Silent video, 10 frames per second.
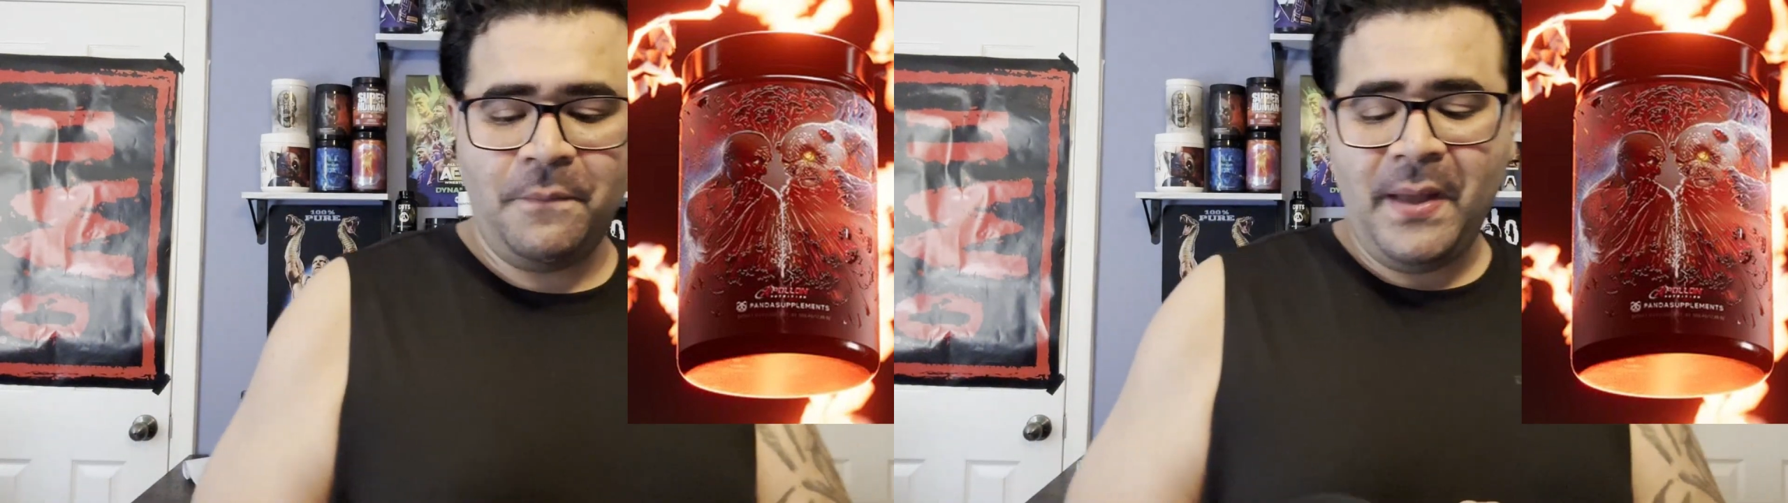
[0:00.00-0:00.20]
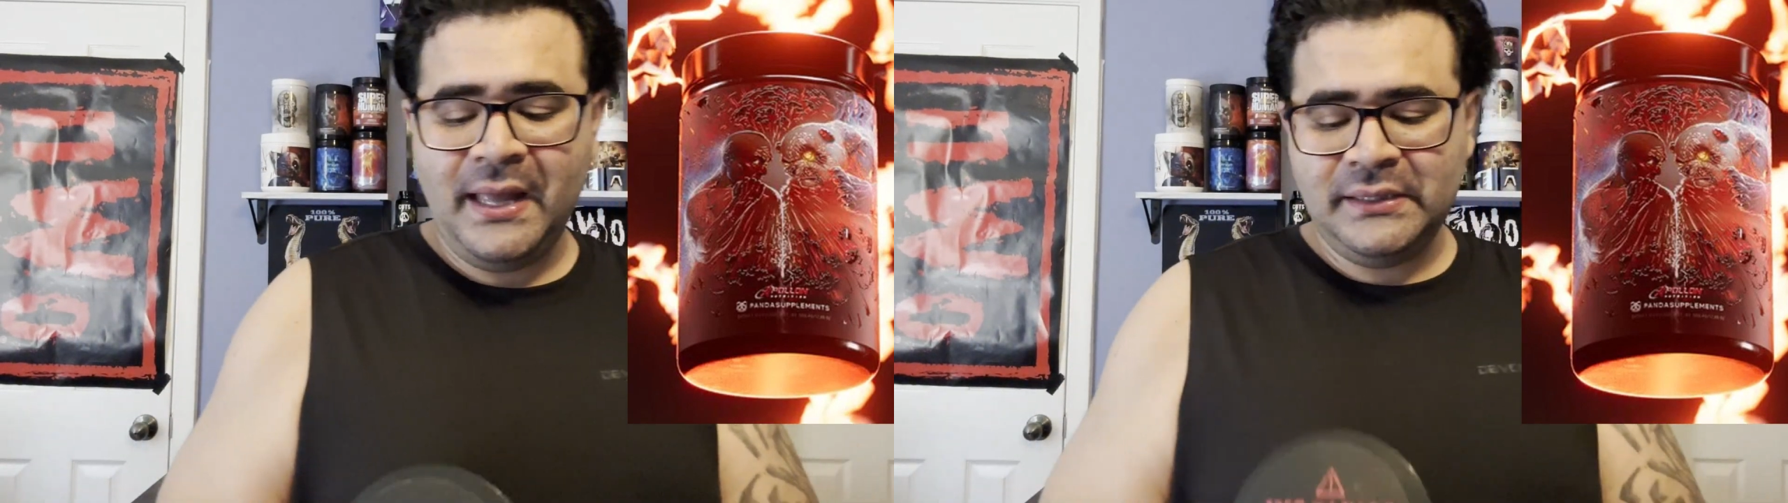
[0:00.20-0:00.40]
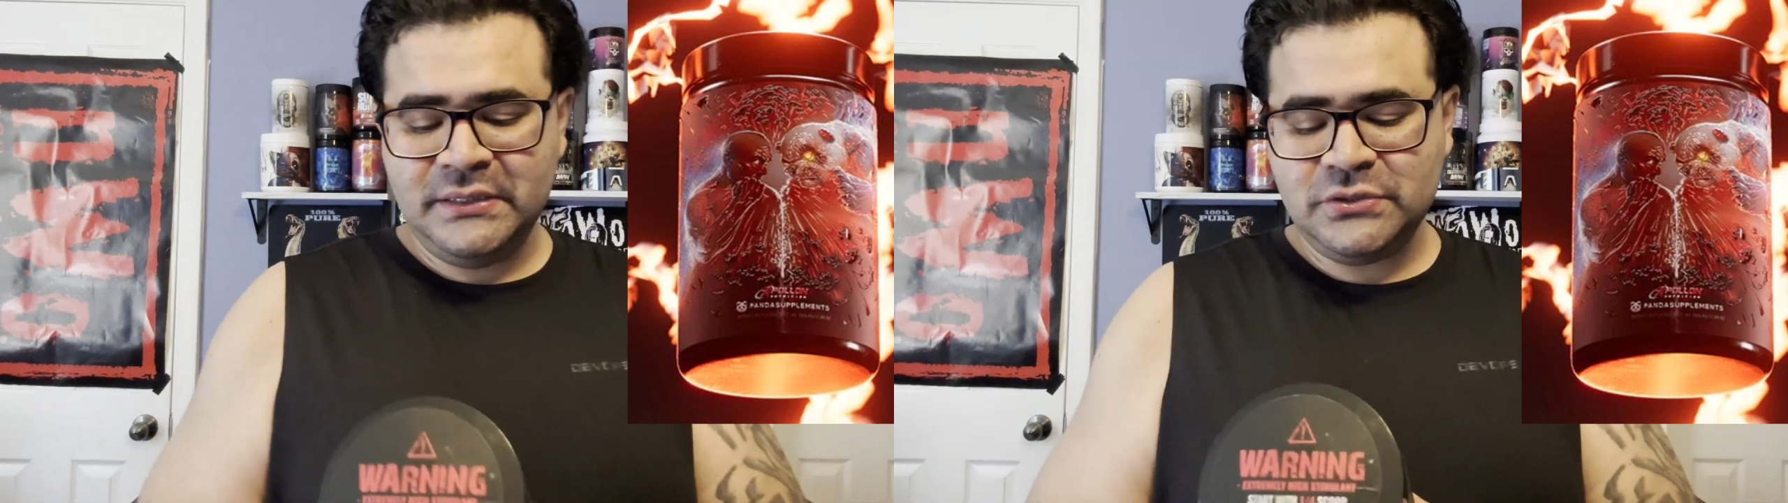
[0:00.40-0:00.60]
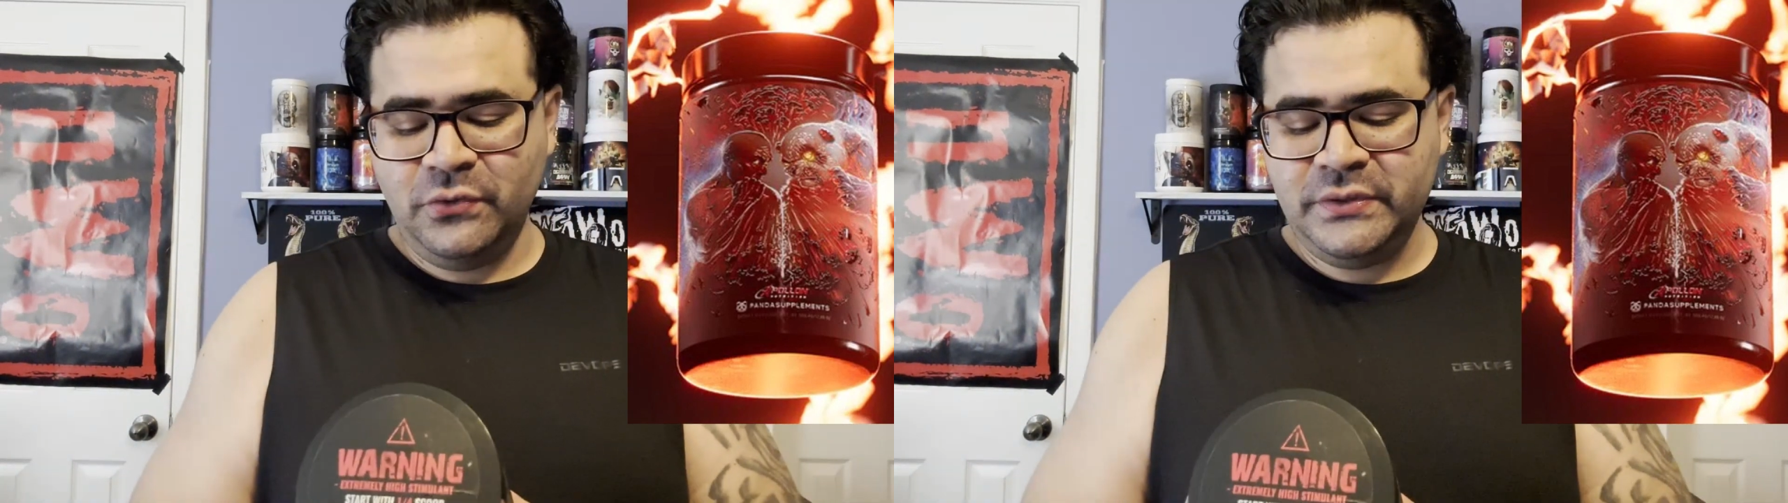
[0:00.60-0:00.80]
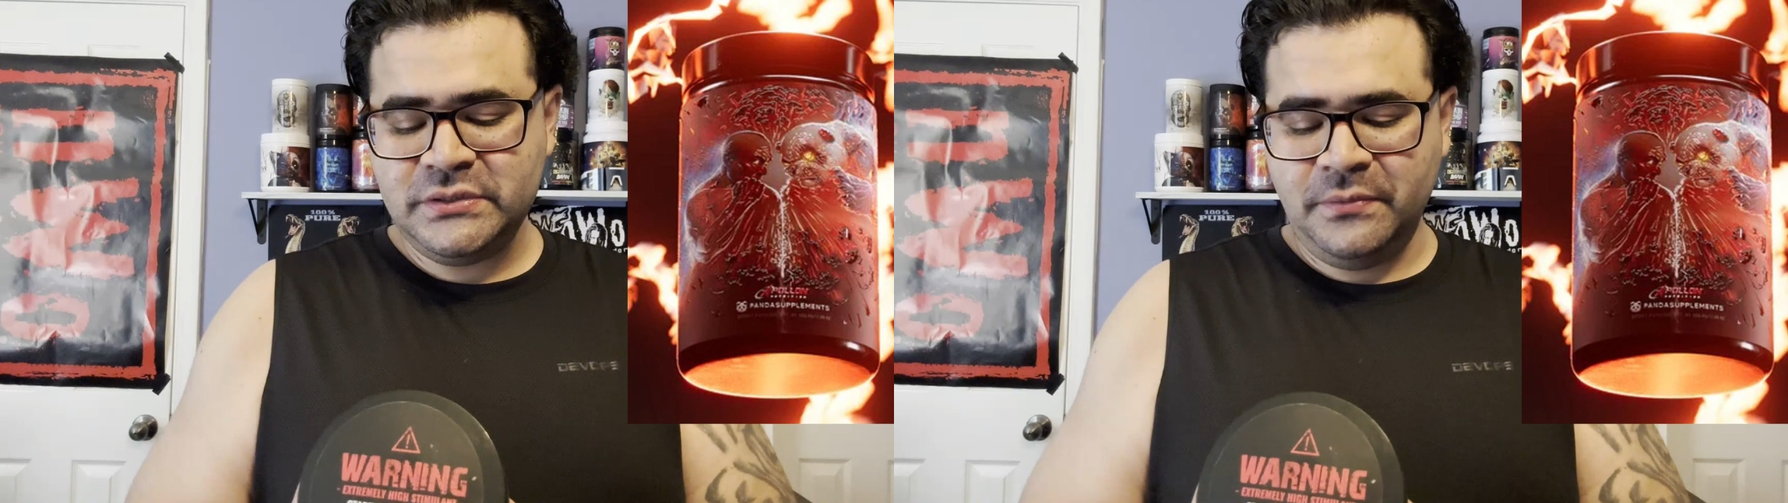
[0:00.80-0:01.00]
Panda is
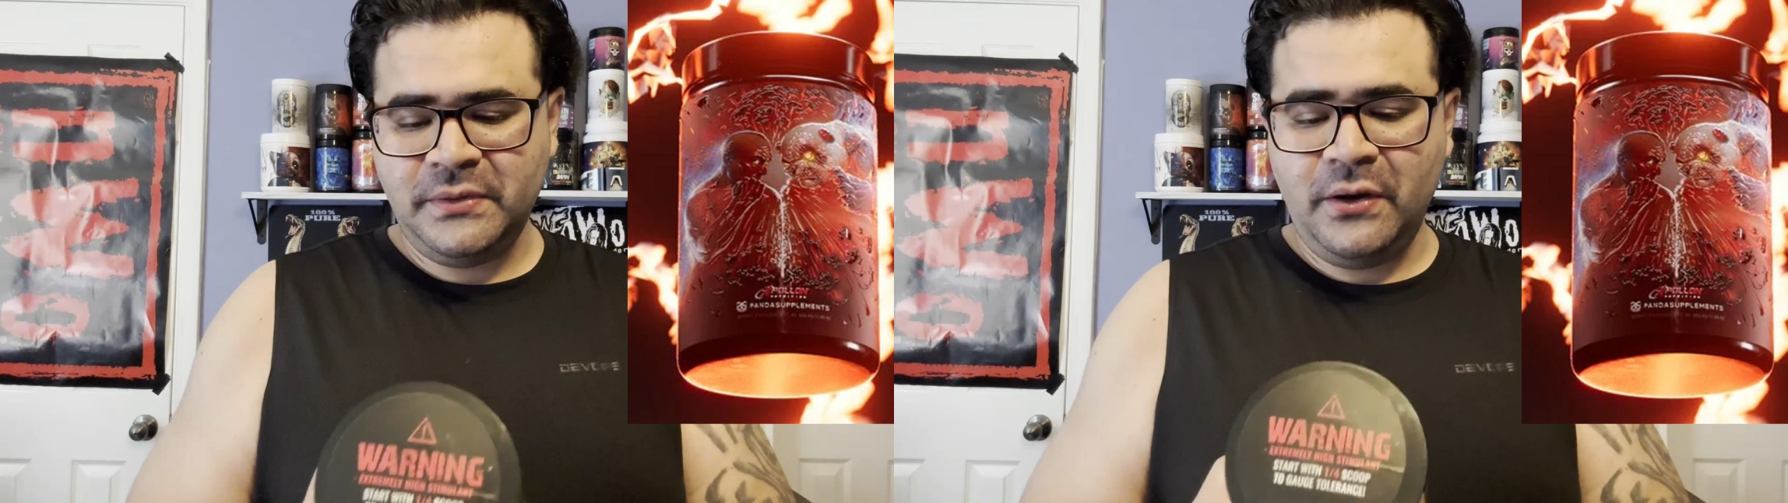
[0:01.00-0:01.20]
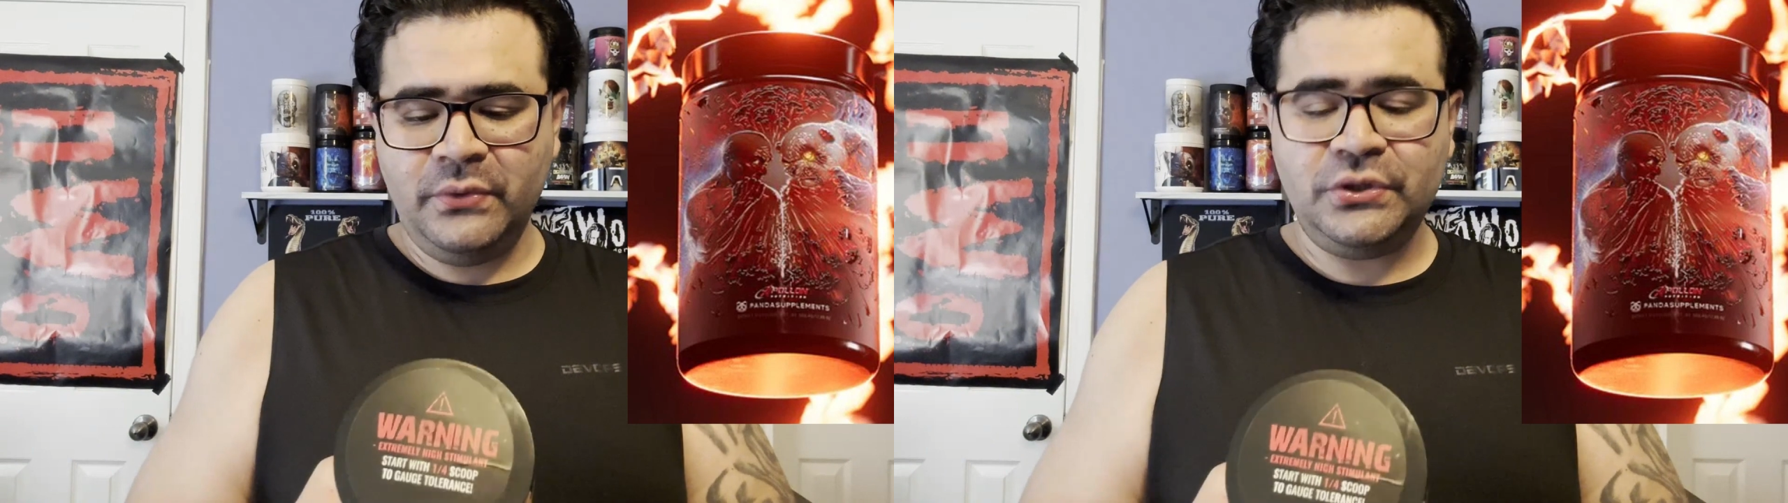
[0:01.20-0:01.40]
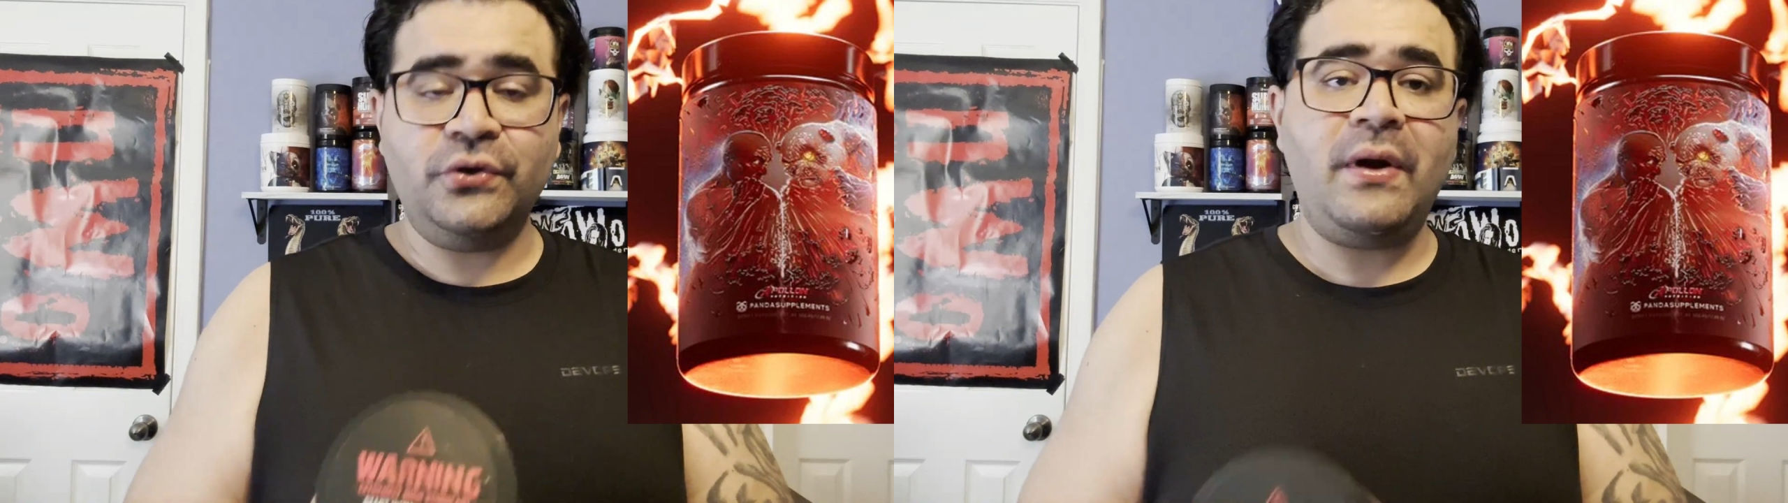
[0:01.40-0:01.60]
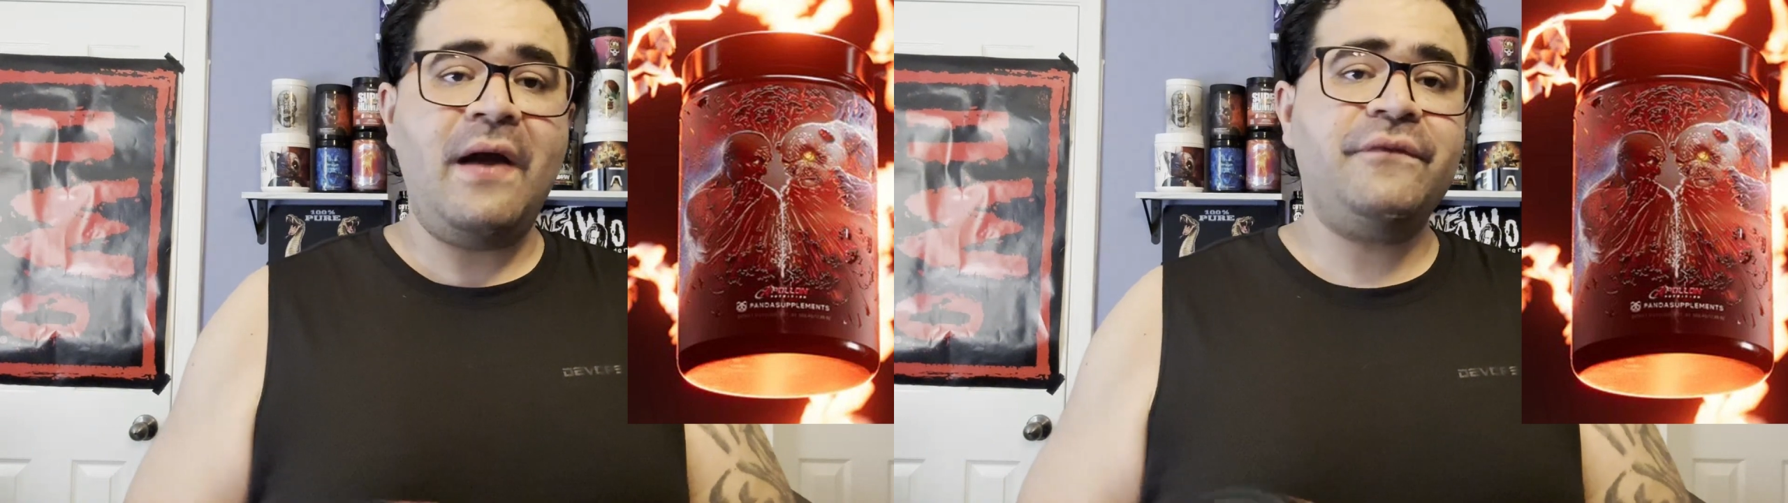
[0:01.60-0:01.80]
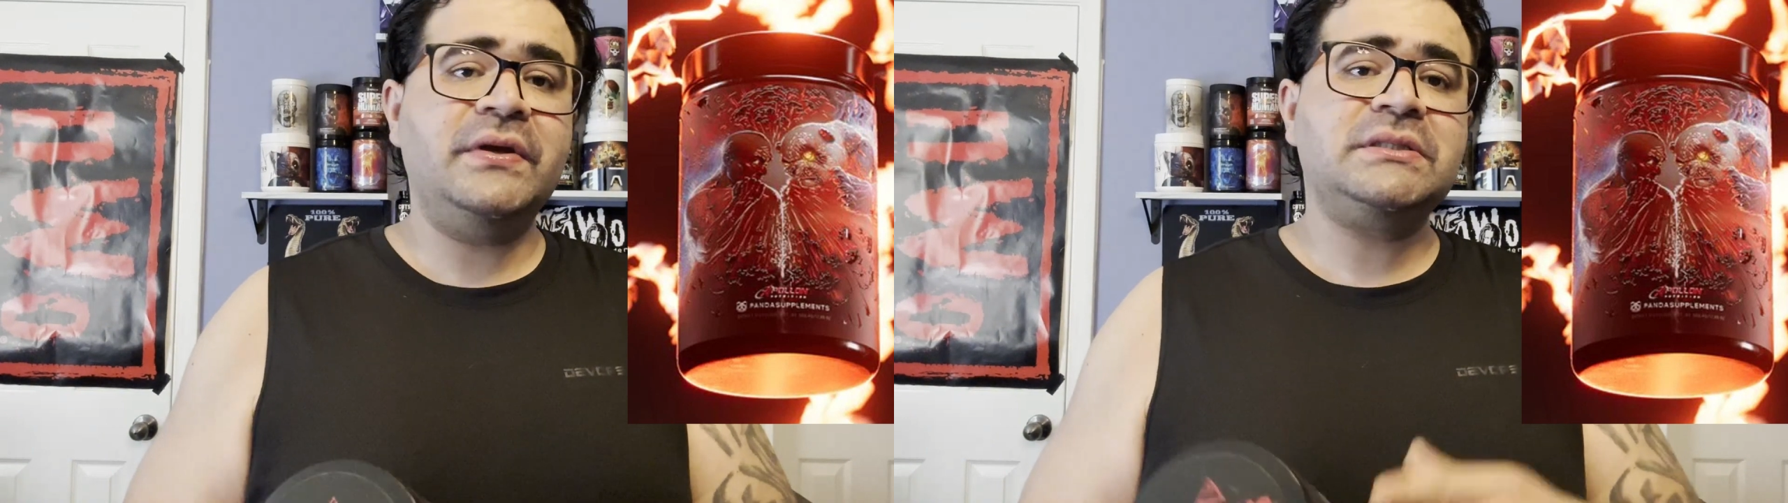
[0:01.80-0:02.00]
always up there with the
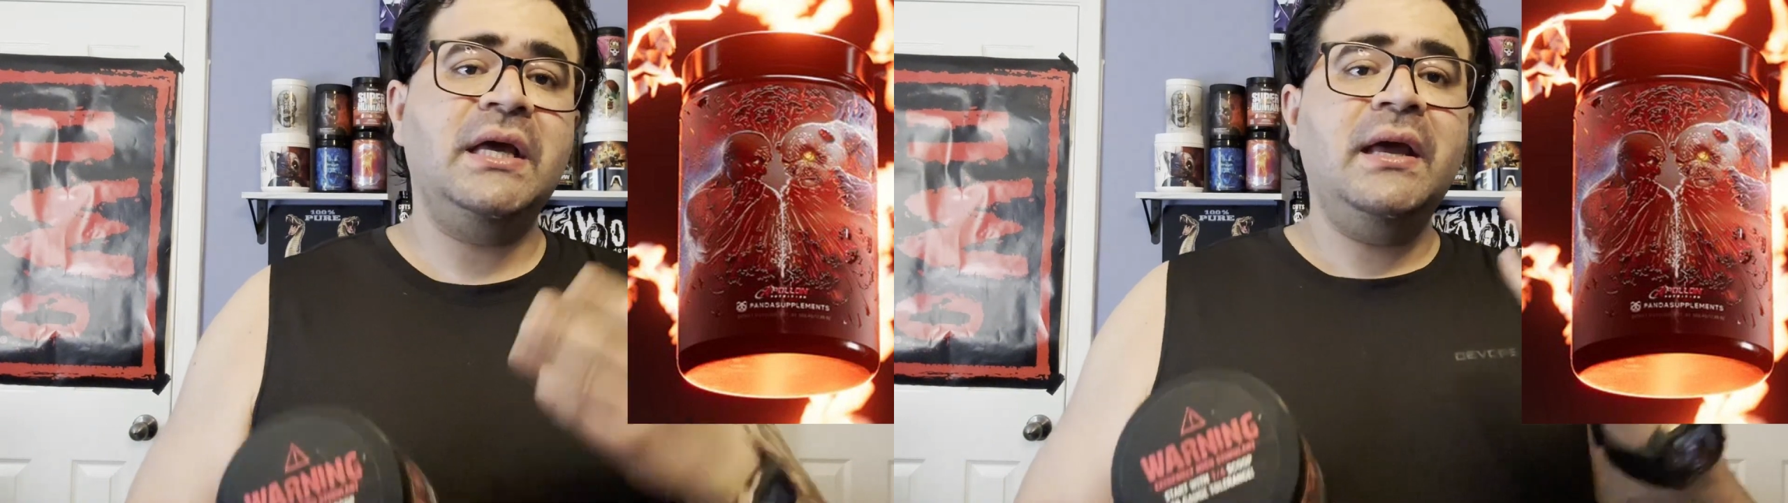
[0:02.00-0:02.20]
graphics.